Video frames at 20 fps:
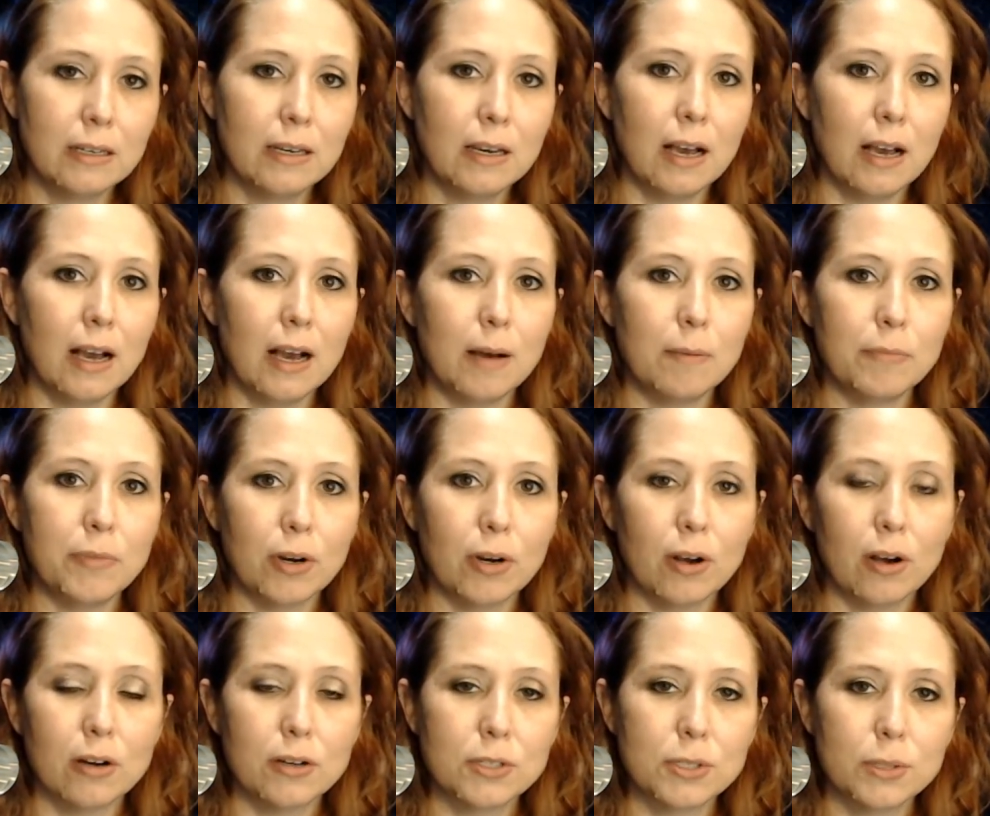There are
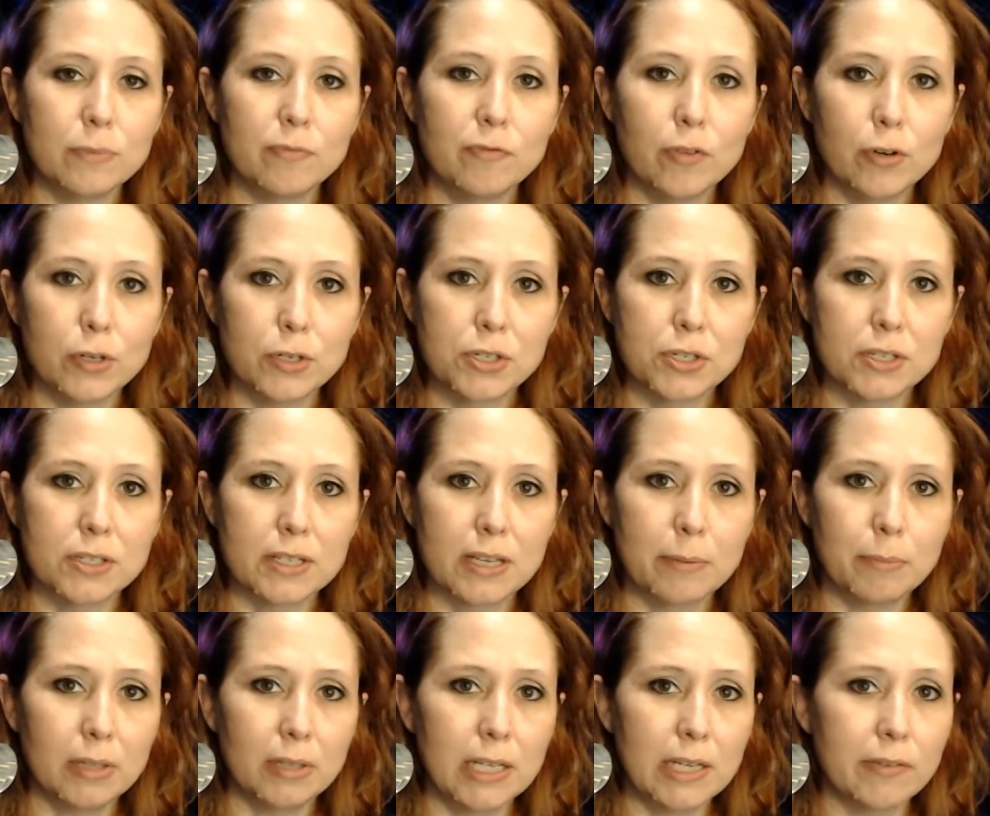some versions, I
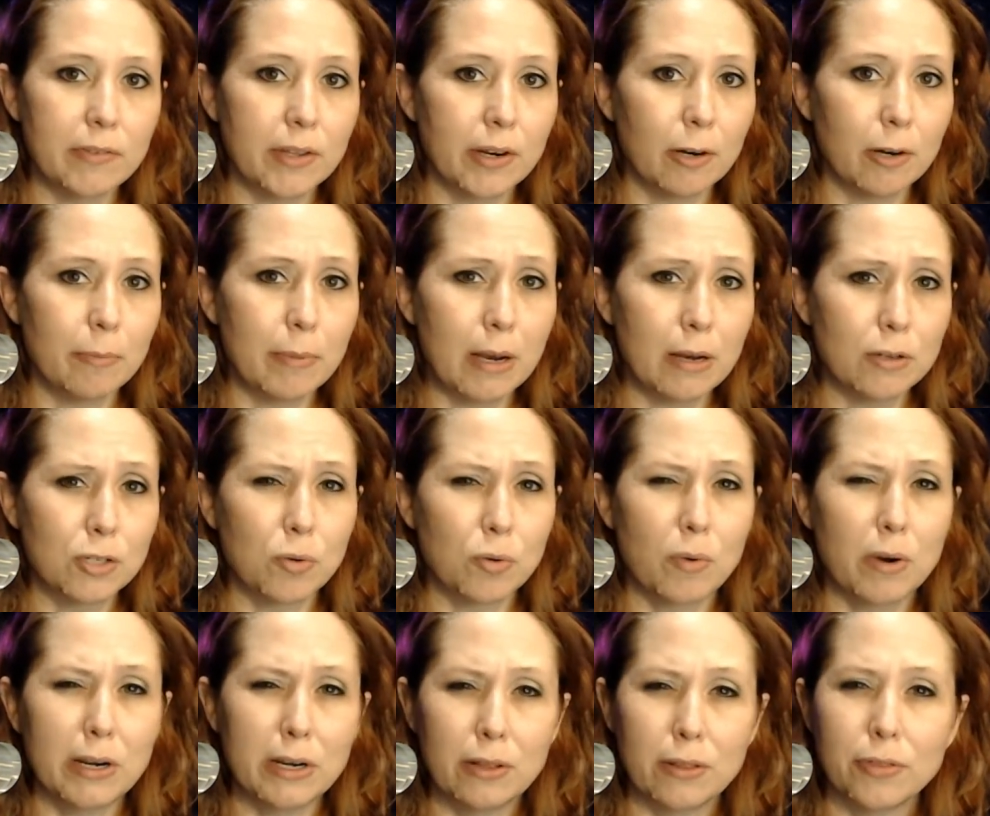believe, that are about 20
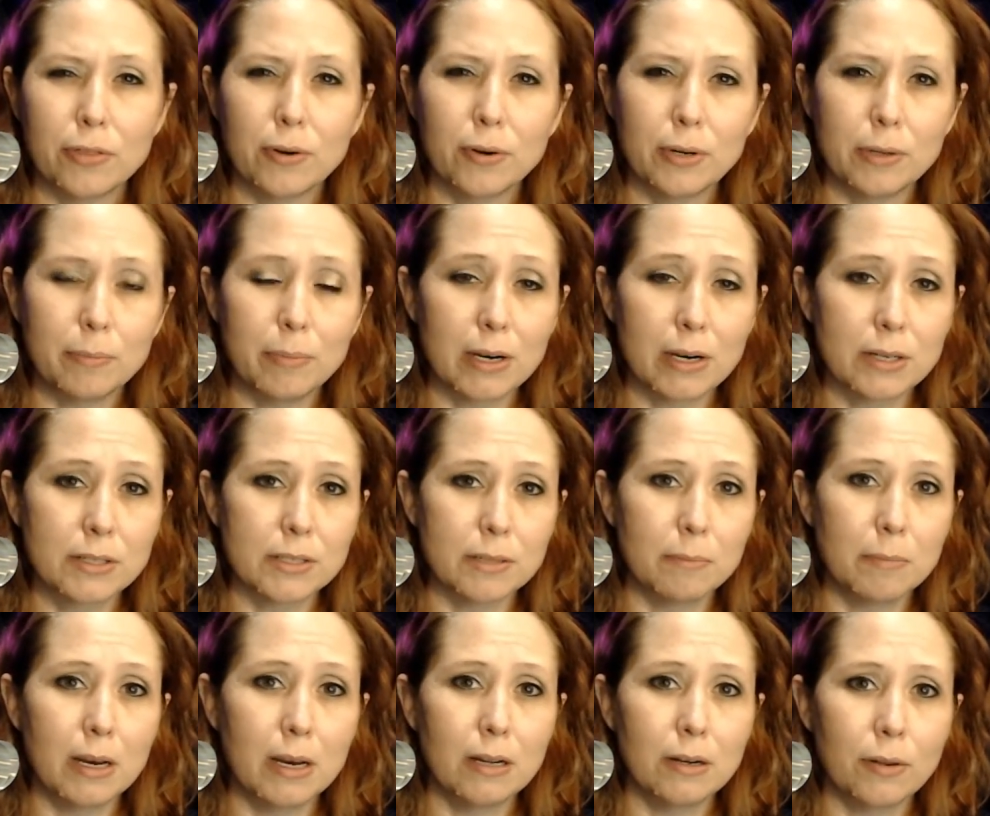to 30 bucks a
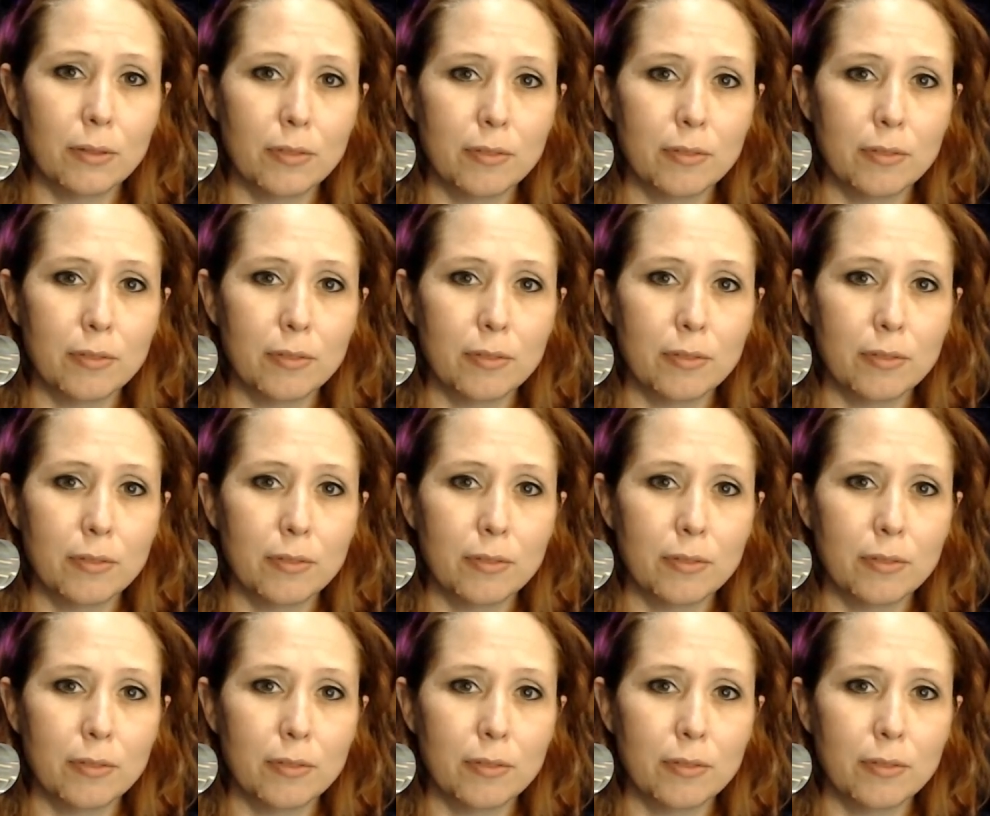month.